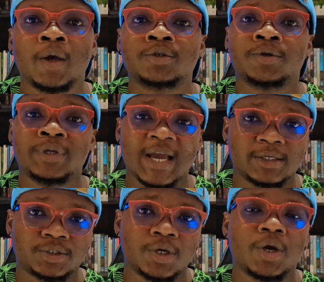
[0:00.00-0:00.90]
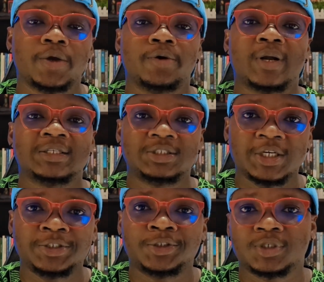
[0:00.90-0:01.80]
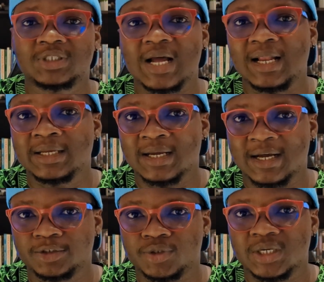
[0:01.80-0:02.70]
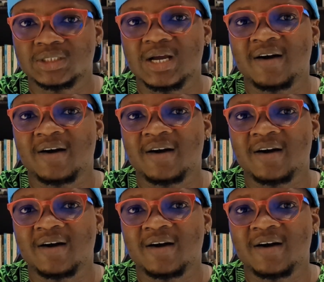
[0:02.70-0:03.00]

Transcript: So yes, you can change your Starlink address